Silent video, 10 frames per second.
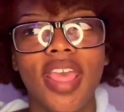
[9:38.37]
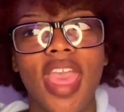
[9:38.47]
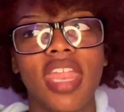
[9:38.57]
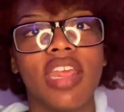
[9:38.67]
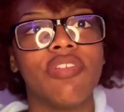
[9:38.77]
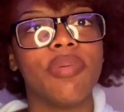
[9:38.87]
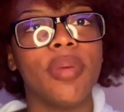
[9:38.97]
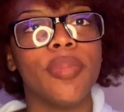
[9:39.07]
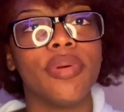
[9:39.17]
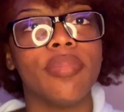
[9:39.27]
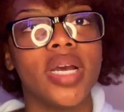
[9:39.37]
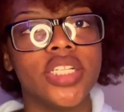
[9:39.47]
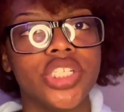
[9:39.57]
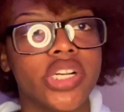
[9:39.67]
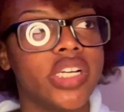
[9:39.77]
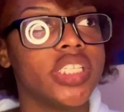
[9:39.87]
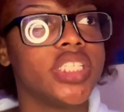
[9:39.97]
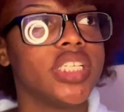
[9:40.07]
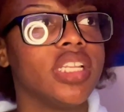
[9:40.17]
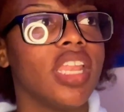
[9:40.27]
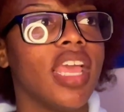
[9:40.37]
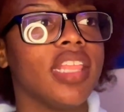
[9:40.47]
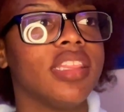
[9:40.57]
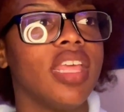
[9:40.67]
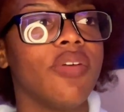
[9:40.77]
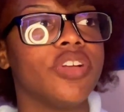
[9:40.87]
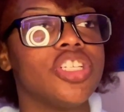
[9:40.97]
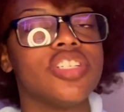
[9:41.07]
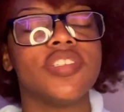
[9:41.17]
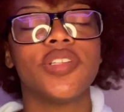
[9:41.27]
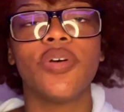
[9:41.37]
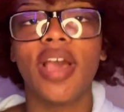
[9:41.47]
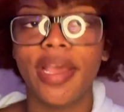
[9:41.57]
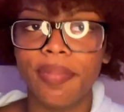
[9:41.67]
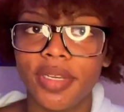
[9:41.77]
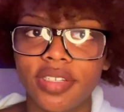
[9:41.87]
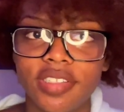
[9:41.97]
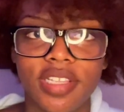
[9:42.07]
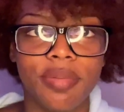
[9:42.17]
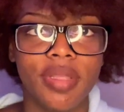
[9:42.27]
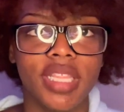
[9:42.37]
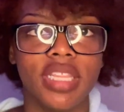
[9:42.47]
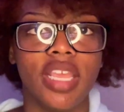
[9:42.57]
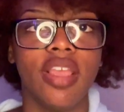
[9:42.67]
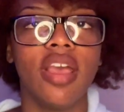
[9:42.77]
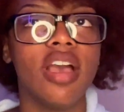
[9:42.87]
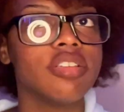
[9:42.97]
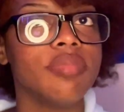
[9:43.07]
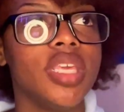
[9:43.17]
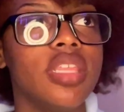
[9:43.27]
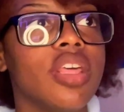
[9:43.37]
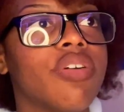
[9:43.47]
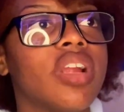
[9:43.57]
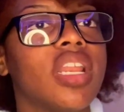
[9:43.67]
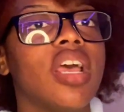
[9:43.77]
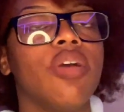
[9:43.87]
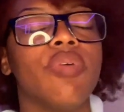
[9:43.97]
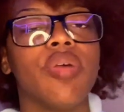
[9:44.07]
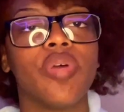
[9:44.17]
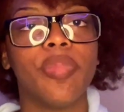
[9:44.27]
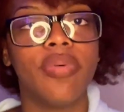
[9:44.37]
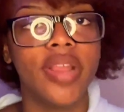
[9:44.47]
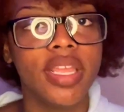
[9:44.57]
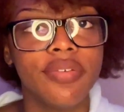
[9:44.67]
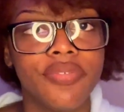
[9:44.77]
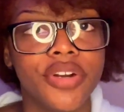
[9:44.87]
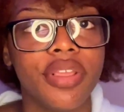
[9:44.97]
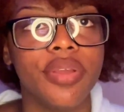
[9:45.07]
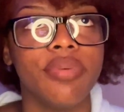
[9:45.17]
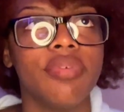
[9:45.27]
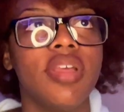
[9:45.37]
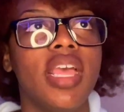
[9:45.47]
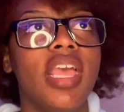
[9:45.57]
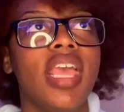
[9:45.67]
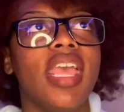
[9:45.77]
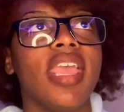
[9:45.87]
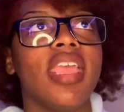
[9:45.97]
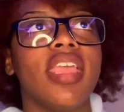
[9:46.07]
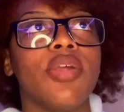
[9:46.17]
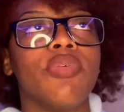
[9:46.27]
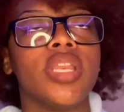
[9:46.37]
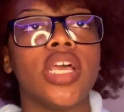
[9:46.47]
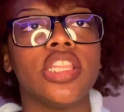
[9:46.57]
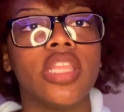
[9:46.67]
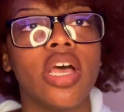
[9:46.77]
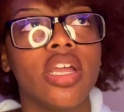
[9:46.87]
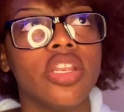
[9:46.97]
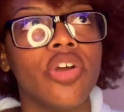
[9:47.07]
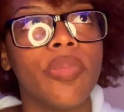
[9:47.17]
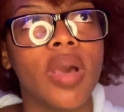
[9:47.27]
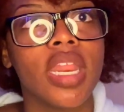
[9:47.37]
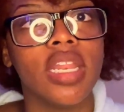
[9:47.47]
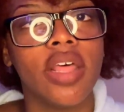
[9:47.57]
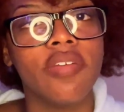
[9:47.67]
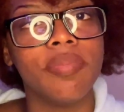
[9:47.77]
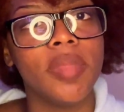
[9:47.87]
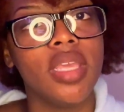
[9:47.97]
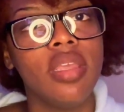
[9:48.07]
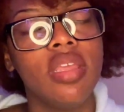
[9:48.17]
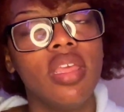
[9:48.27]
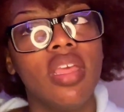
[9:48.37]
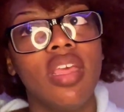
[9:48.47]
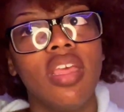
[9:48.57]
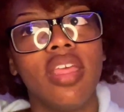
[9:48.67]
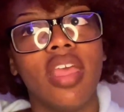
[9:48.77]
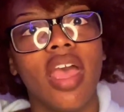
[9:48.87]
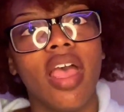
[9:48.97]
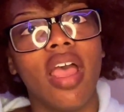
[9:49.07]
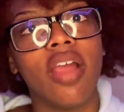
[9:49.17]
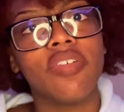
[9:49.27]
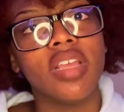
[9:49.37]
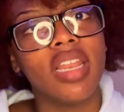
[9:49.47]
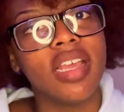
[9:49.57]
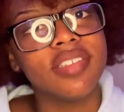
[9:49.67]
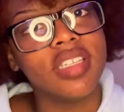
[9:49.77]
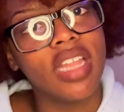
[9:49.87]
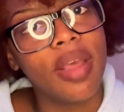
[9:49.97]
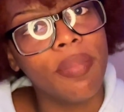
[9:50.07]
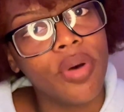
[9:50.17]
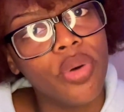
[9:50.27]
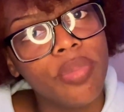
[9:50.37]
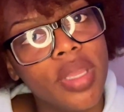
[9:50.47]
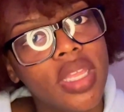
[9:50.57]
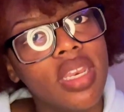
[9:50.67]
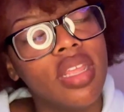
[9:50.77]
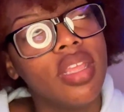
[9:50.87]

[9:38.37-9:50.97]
And I remember my church, like, they were just so happy to see me. They hugged me. They were like, we were praying for you. And when I thought nobody loved me, I realized in that moment,